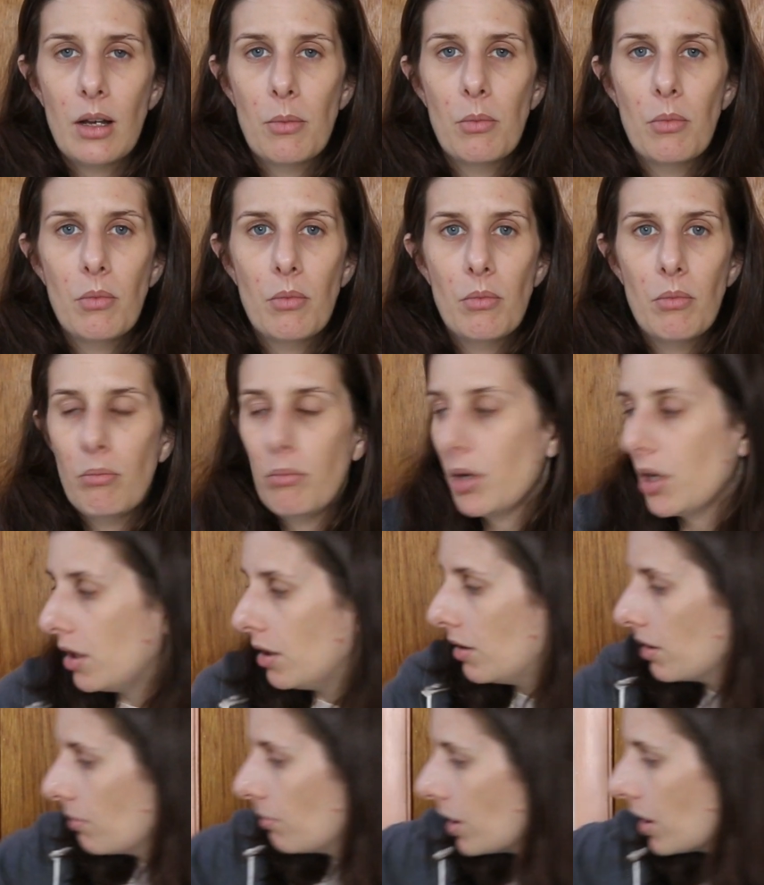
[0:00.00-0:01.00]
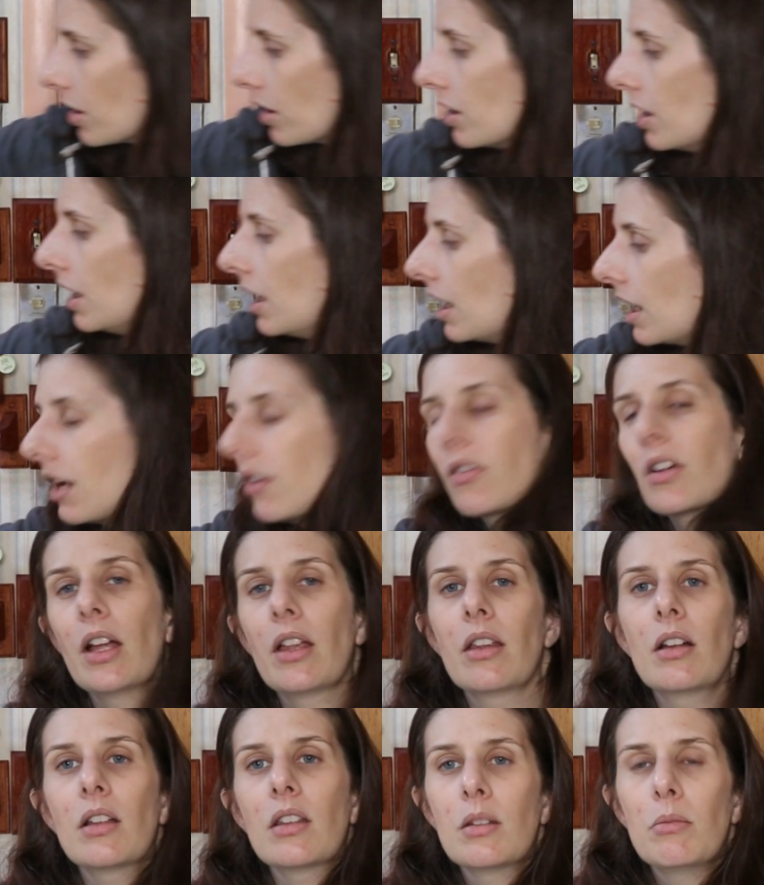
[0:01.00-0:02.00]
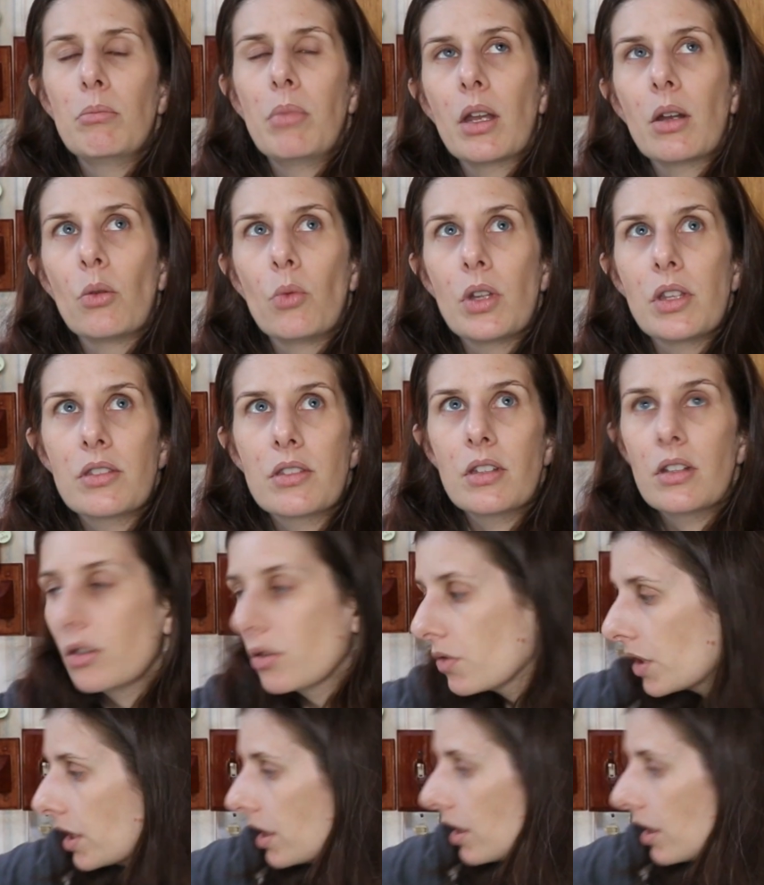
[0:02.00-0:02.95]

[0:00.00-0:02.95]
bar. I got the butter one sitting over here.